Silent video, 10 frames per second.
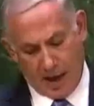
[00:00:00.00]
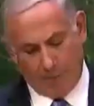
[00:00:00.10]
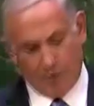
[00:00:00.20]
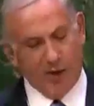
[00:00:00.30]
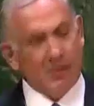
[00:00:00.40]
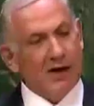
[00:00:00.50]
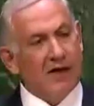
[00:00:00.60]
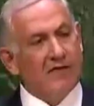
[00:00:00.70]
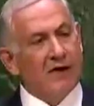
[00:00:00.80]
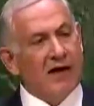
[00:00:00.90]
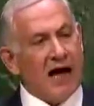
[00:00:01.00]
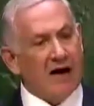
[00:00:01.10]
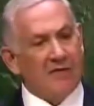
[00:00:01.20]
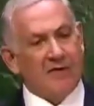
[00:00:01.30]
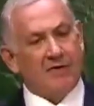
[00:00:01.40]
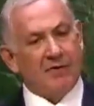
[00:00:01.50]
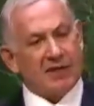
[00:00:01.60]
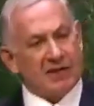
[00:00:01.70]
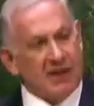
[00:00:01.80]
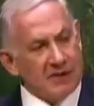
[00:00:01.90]
a pre-medieval caliphate from
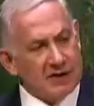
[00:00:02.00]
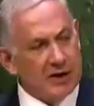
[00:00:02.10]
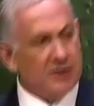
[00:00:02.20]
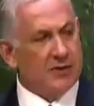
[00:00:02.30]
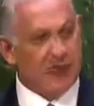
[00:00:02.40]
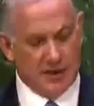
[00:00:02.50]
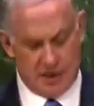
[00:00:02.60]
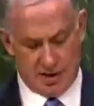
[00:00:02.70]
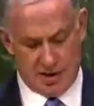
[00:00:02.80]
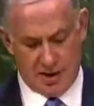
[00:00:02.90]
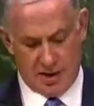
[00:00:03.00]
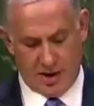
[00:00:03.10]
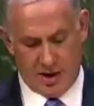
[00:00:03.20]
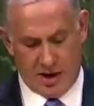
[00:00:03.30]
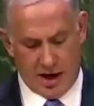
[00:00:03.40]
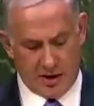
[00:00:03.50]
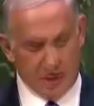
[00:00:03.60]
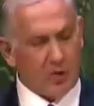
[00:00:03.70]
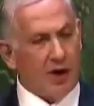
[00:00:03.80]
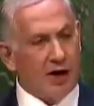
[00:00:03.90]
the 7th century,
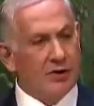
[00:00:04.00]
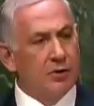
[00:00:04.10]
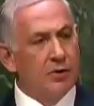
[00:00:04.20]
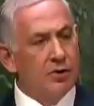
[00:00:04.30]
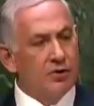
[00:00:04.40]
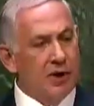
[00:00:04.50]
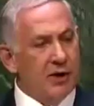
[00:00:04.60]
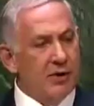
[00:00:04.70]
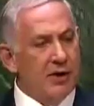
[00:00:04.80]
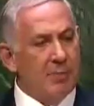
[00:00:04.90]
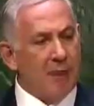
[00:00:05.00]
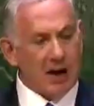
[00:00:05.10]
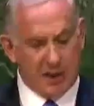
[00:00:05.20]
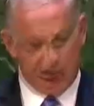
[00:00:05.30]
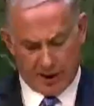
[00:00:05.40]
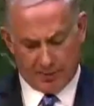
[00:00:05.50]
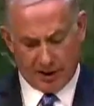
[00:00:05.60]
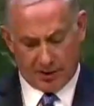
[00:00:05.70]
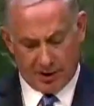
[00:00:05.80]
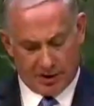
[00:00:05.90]
others want to trigger the
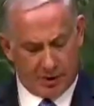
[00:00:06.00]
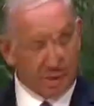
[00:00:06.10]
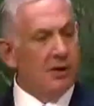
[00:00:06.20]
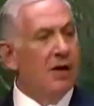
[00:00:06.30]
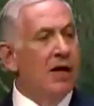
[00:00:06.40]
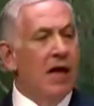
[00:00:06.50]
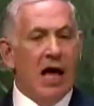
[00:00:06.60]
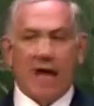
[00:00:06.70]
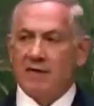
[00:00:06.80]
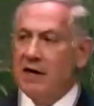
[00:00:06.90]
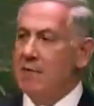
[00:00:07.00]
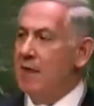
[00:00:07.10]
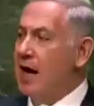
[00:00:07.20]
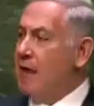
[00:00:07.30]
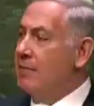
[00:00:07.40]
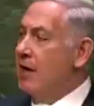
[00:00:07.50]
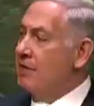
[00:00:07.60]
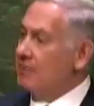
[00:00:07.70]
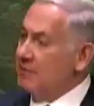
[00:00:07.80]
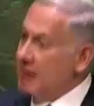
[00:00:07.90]
apocalyptic return of an imam
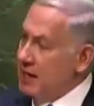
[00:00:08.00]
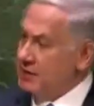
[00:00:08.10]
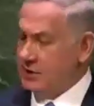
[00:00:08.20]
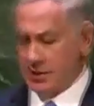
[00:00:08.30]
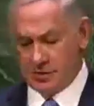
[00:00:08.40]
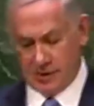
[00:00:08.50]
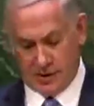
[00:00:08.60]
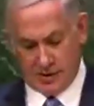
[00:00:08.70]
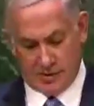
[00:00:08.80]
from the 9th century.